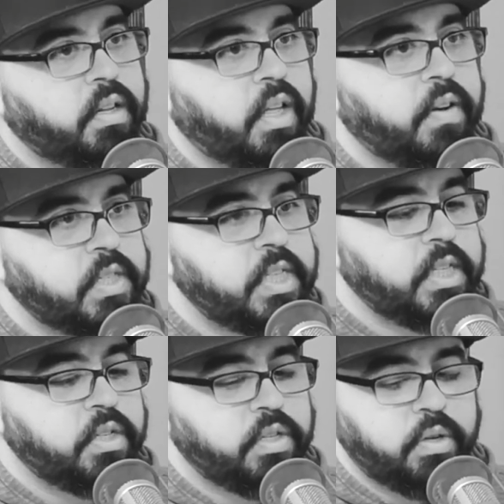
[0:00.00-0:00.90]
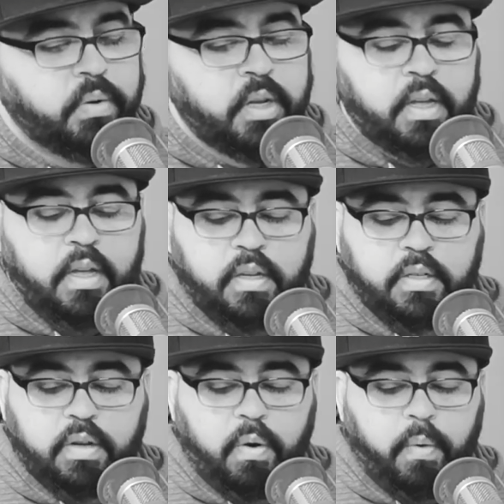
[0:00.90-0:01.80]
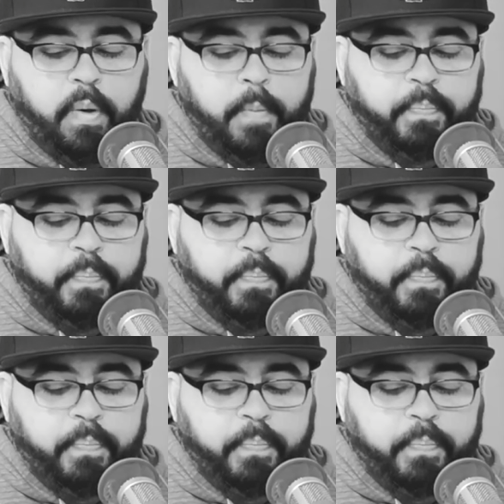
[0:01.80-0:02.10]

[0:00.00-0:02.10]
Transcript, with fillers: a lot of us need to do. So